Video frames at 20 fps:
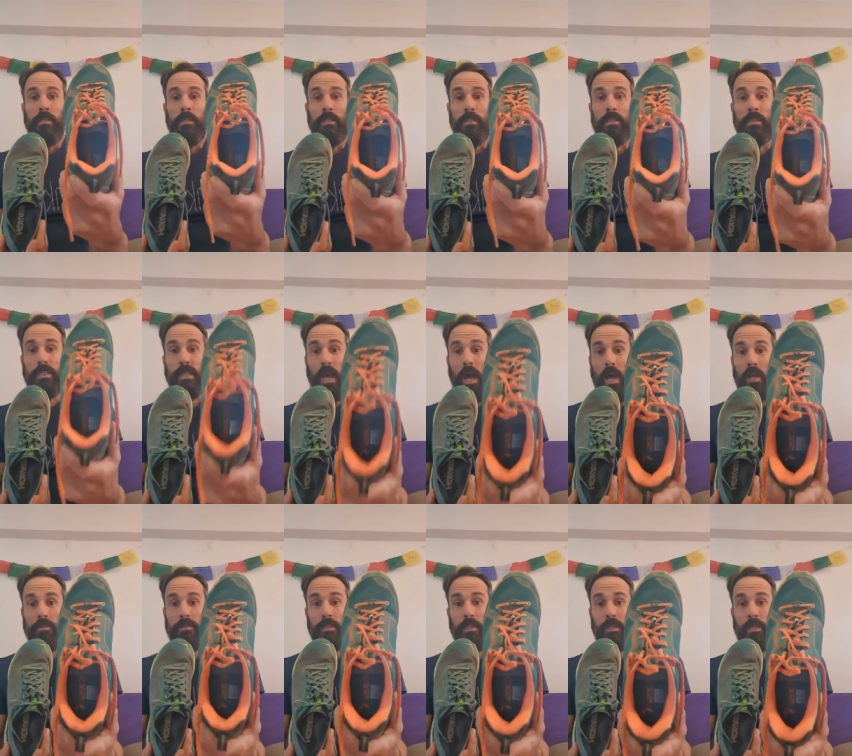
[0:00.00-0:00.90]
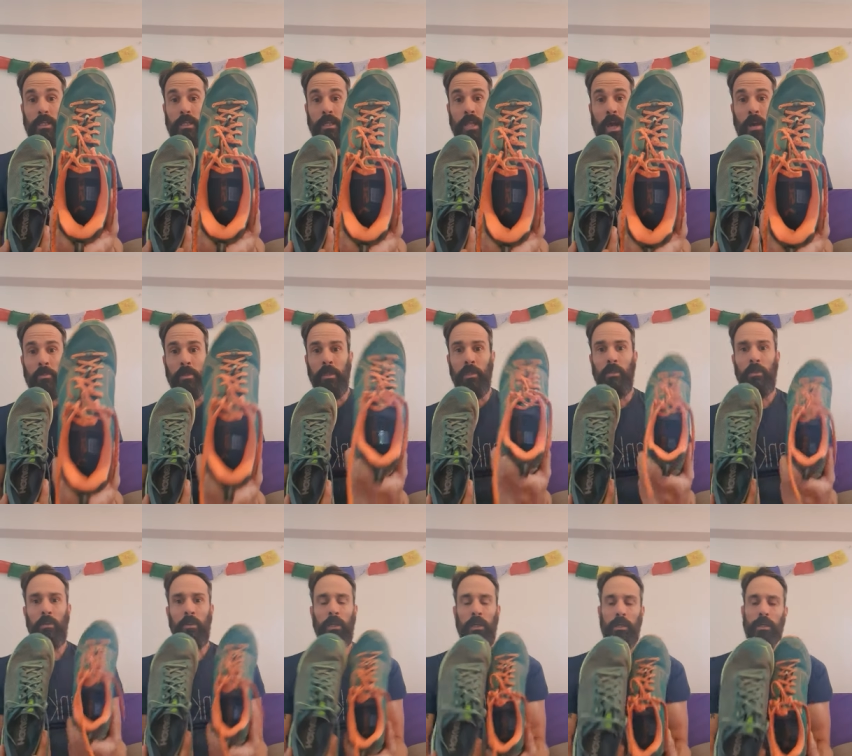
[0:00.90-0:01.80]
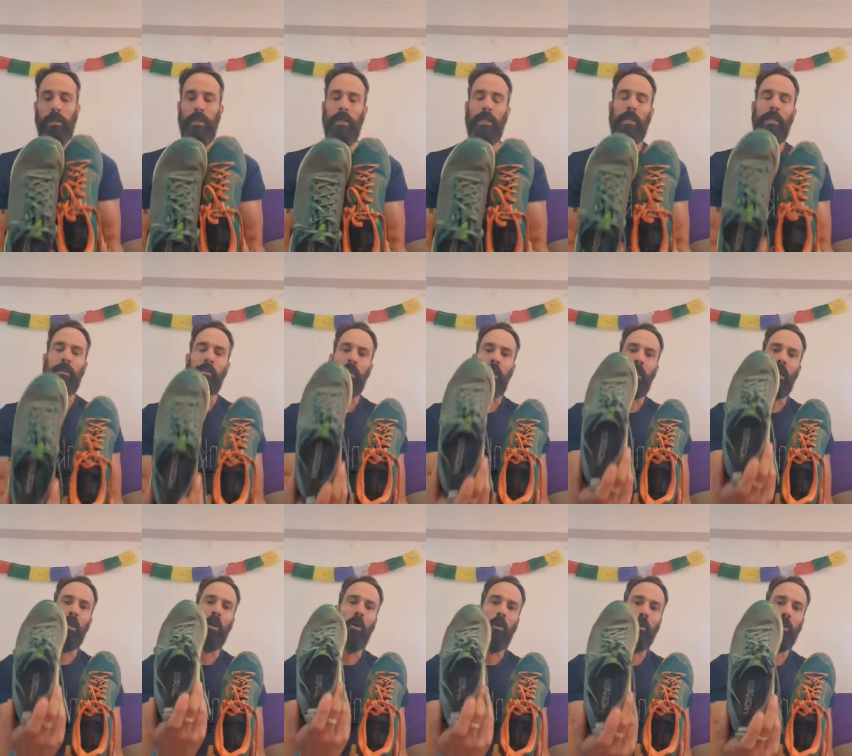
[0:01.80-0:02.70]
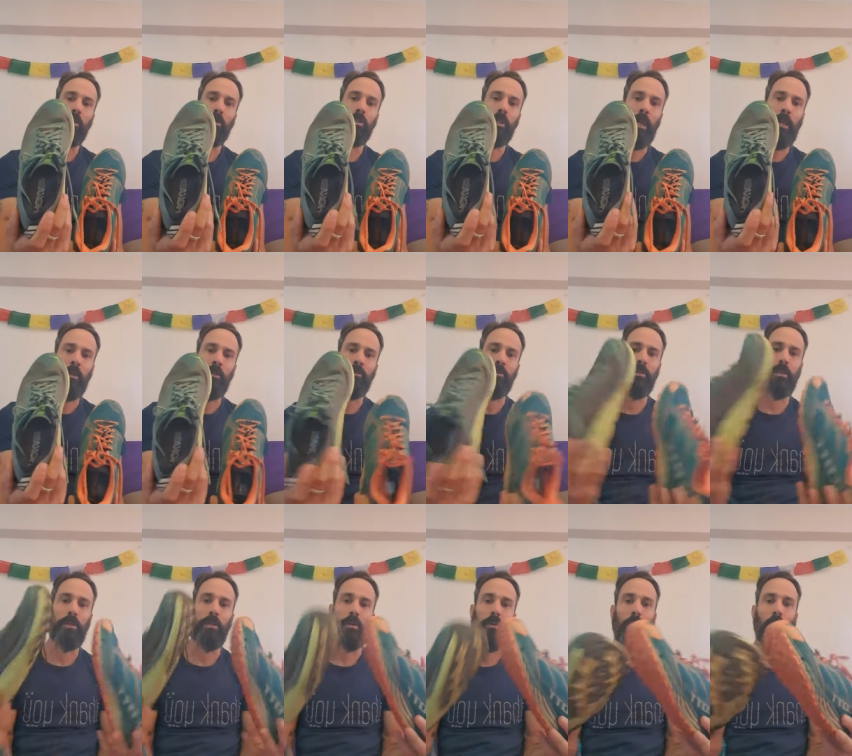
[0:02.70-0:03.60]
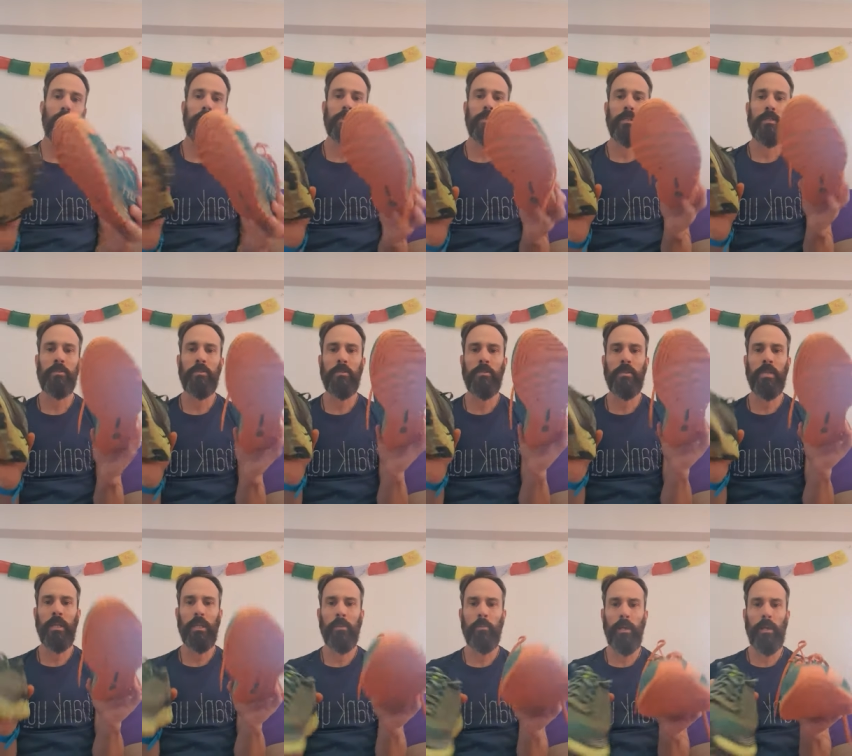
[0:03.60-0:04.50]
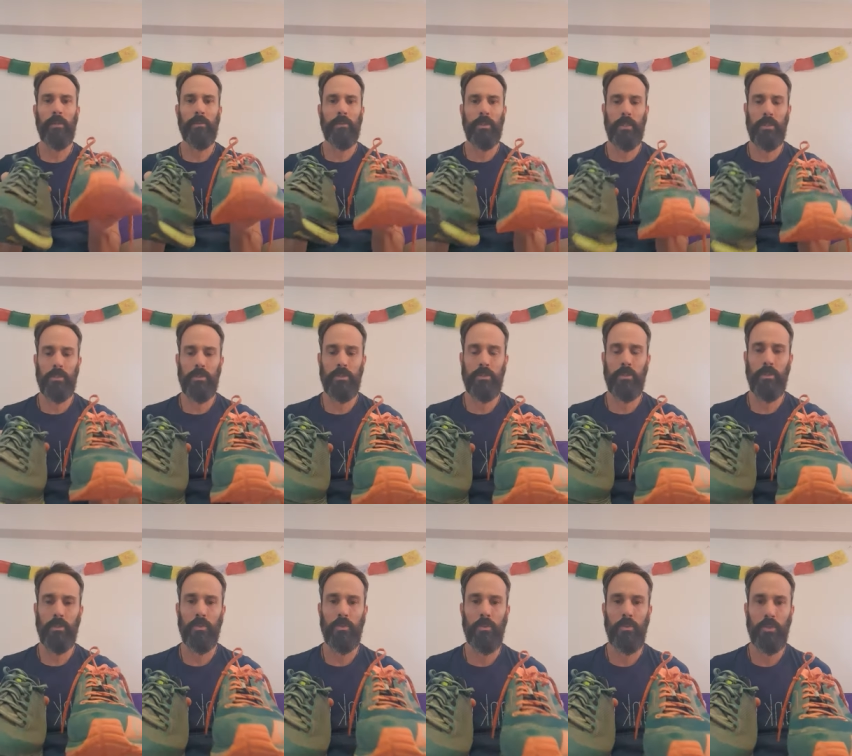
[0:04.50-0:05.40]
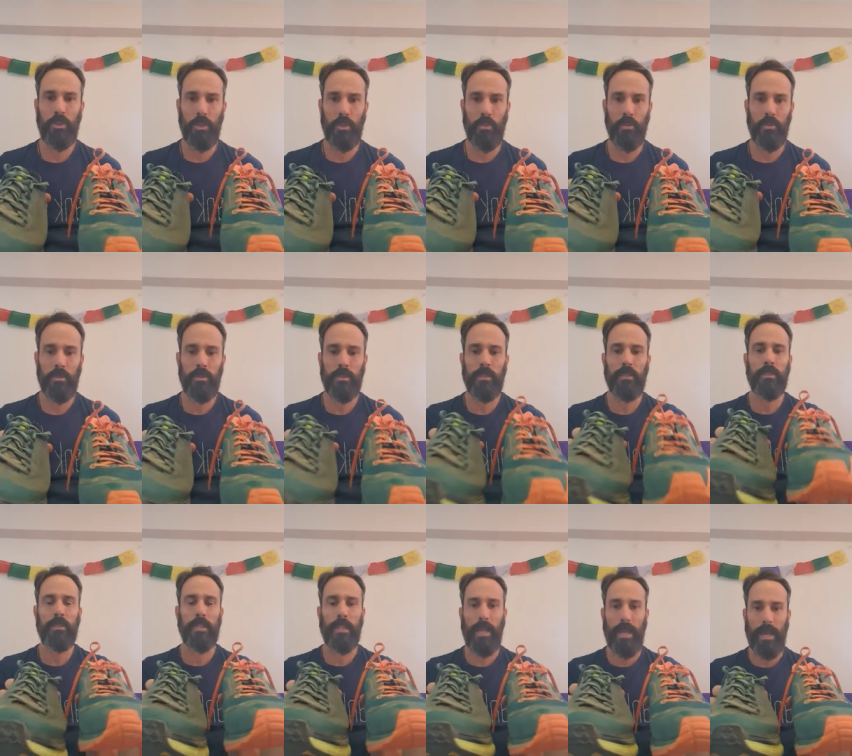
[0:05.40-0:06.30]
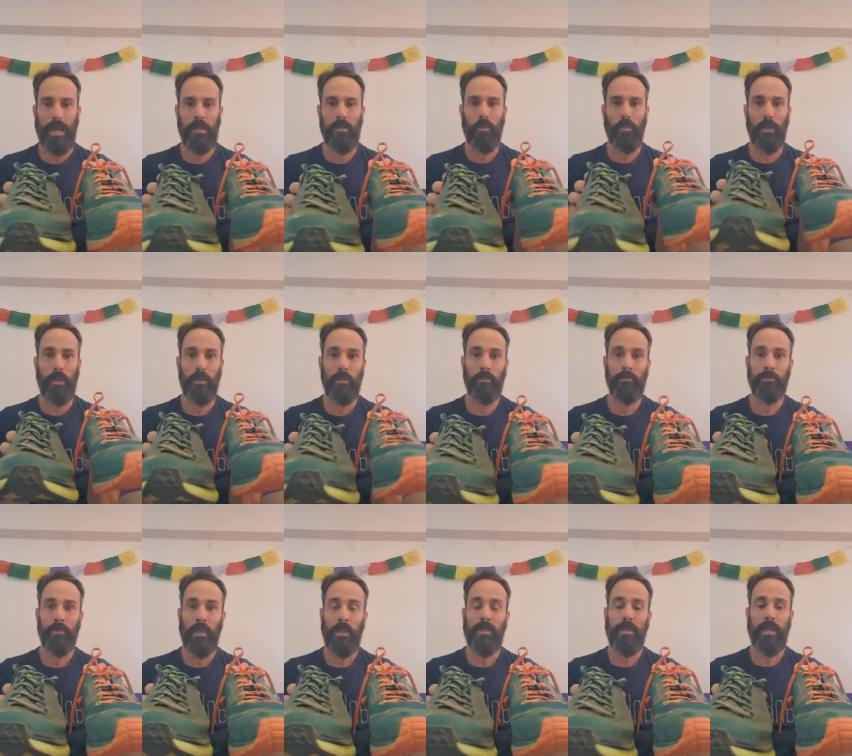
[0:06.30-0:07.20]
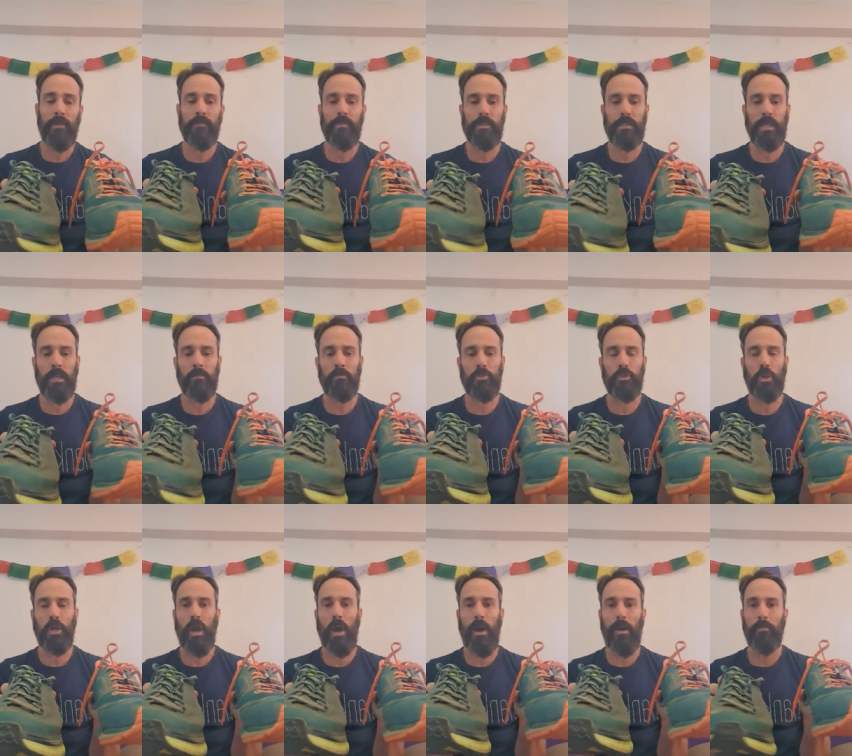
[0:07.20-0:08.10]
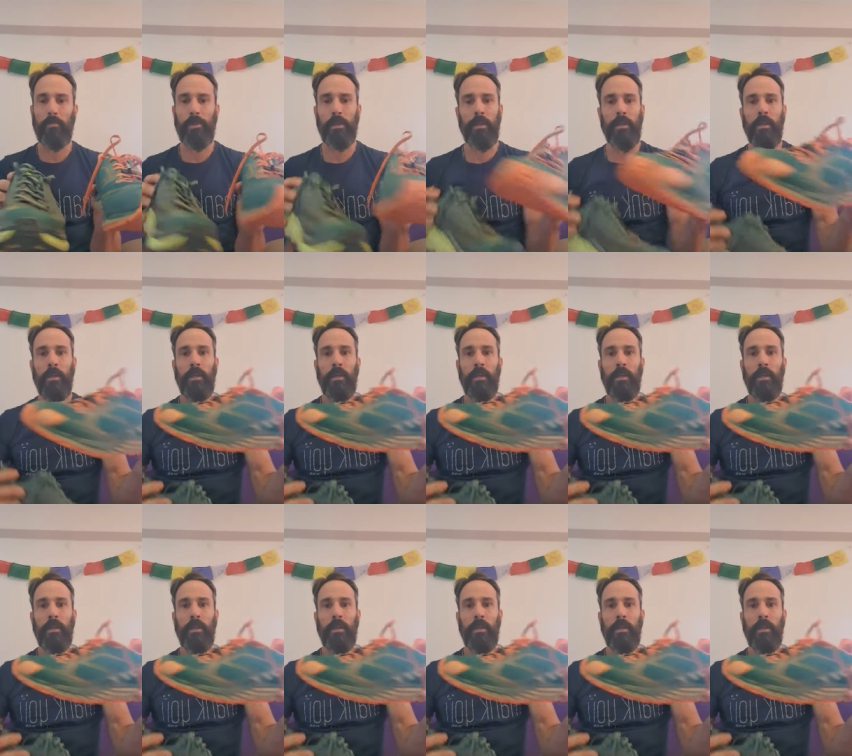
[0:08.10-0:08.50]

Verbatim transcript: Scott Kinabalu and the Hoka Challenger. What's interesting about these two shoes is that, well, they have the same drop.